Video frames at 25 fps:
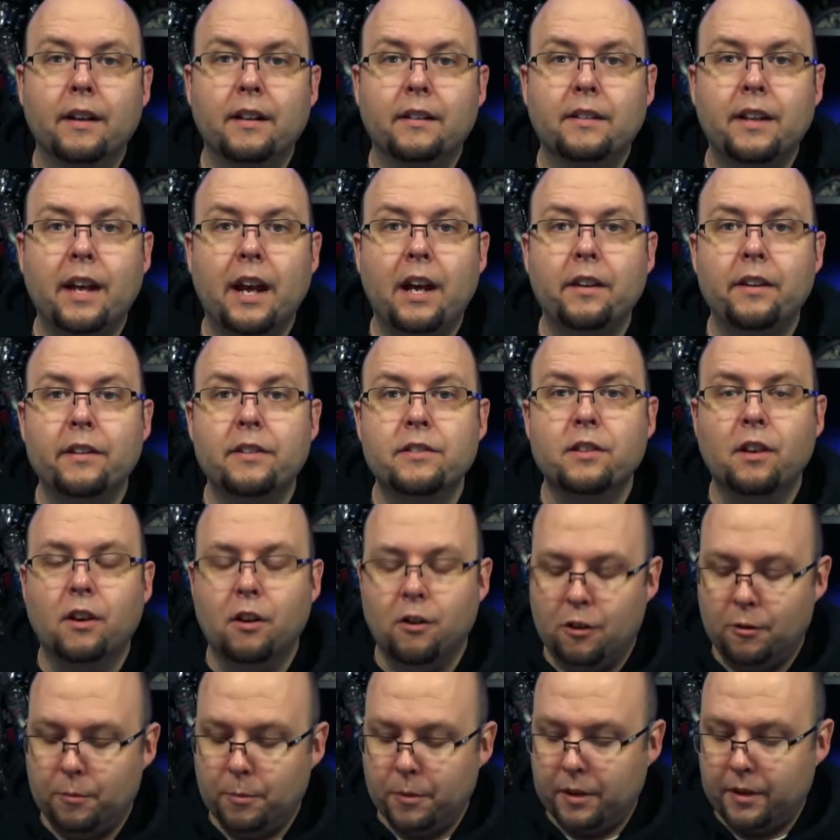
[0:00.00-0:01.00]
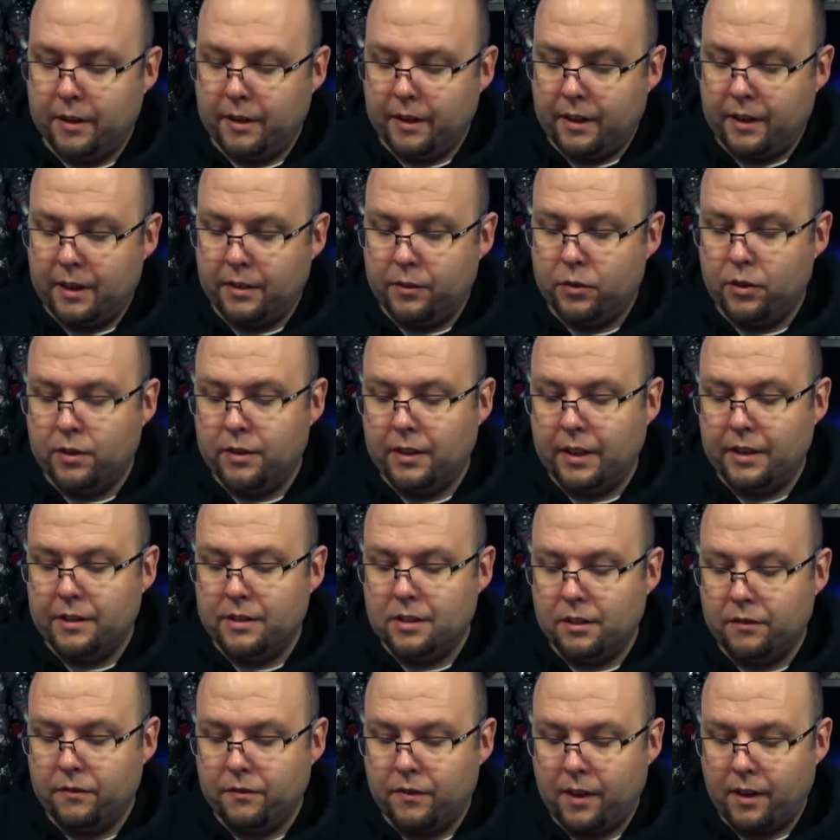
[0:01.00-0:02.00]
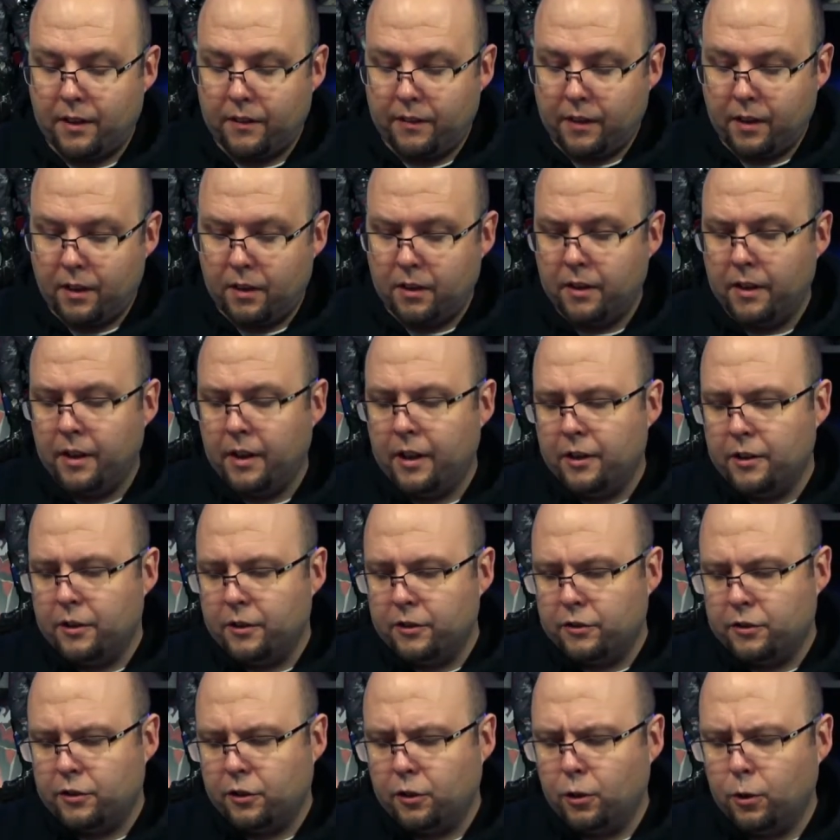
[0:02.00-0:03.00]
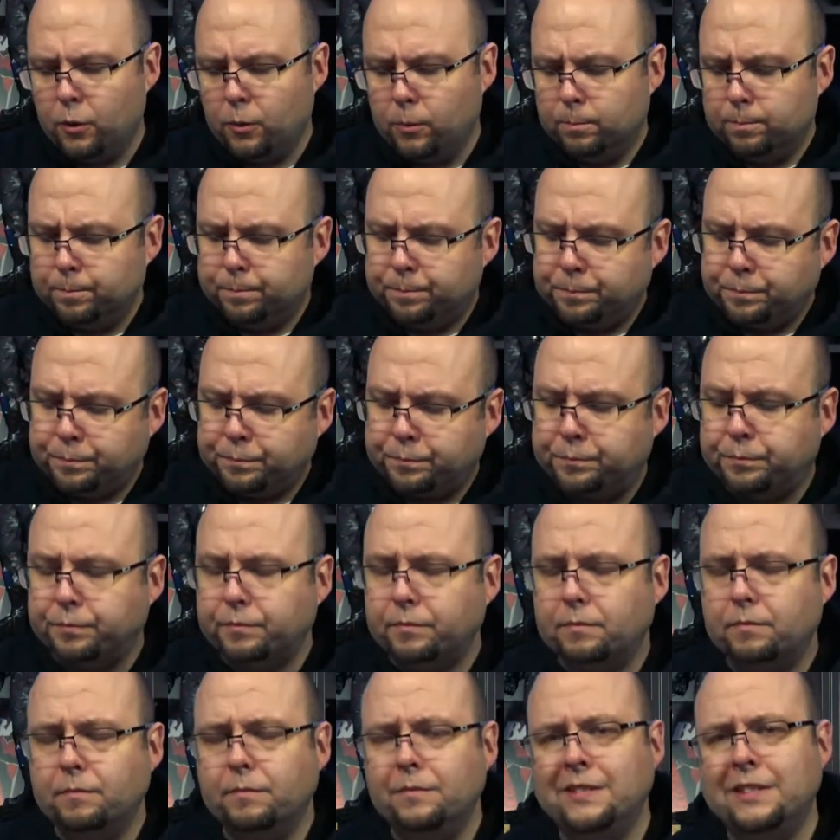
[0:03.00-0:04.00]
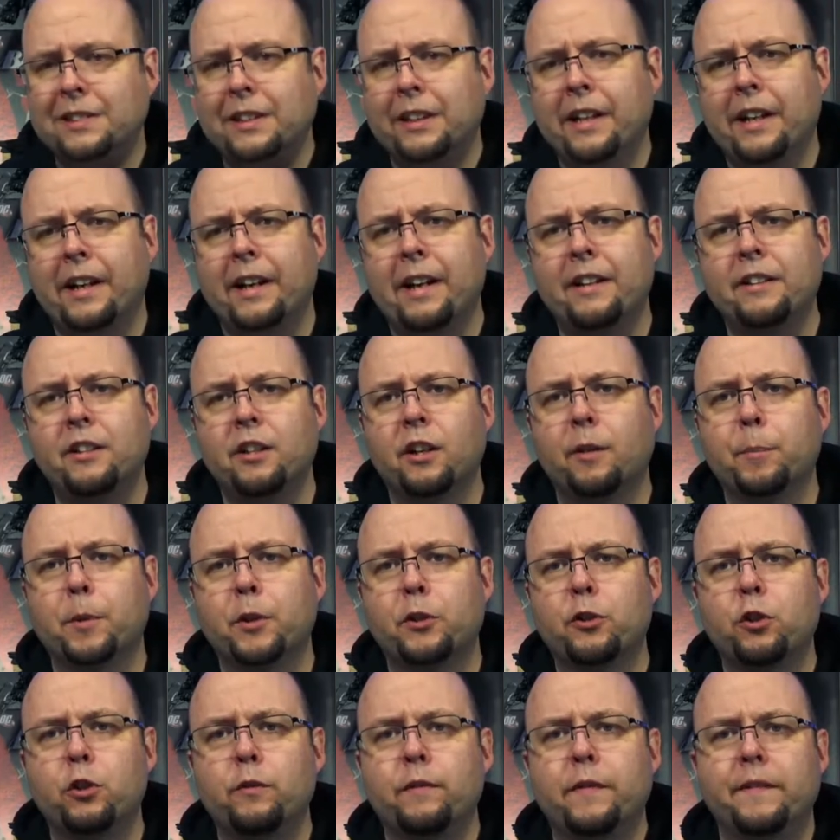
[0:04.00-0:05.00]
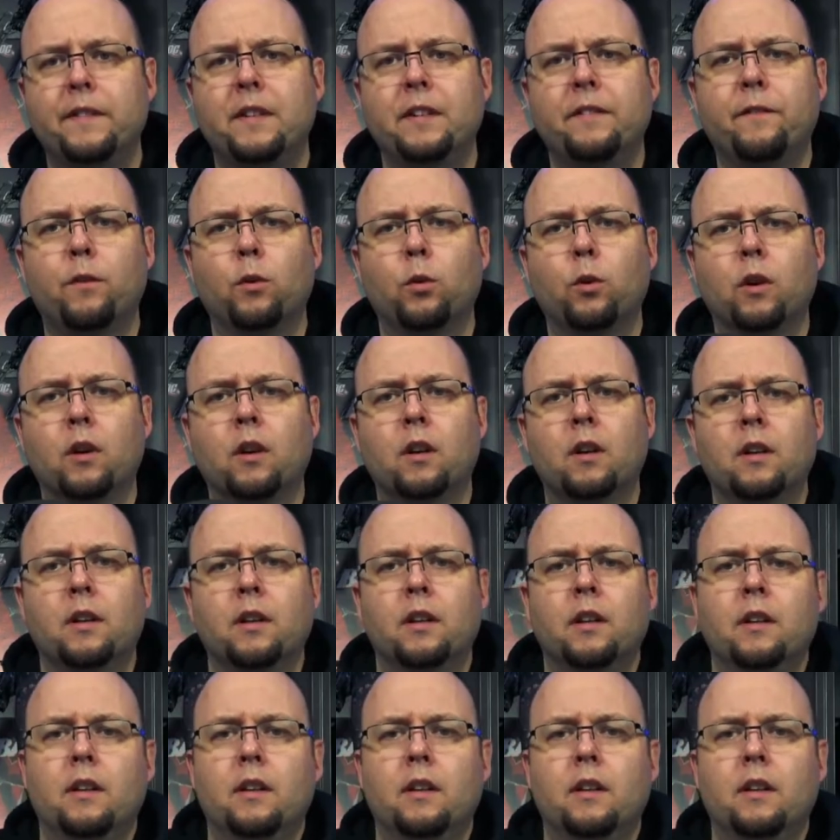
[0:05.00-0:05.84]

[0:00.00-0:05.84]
Tali's armor and gives a nice effect there. So yeah, I got number 254.